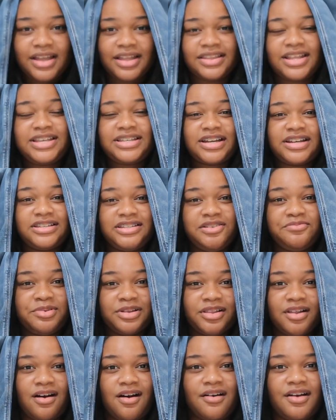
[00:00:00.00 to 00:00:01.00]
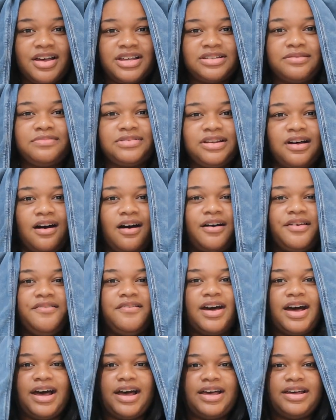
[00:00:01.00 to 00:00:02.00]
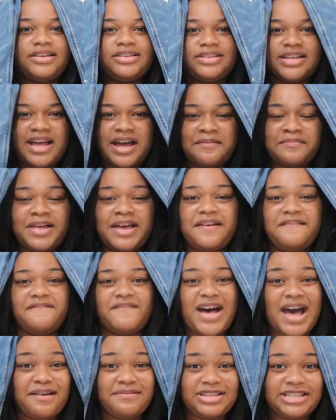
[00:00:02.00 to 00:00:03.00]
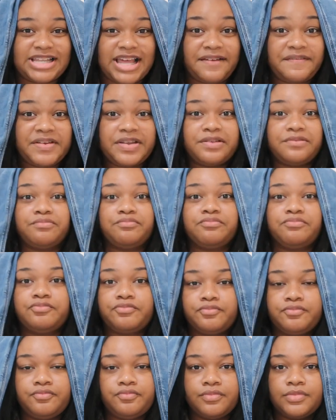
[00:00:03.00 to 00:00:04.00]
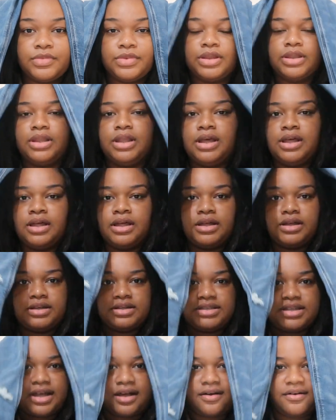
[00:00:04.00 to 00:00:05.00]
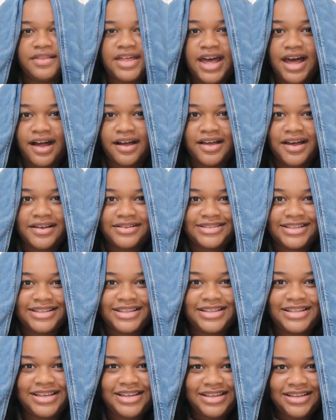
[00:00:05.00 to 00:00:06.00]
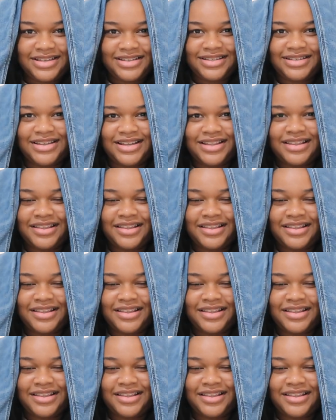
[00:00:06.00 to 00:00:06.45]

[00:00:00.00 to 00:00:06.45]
These are super long because I'm tall, you guys. I'm like 5'7". So they got cuts at the knees.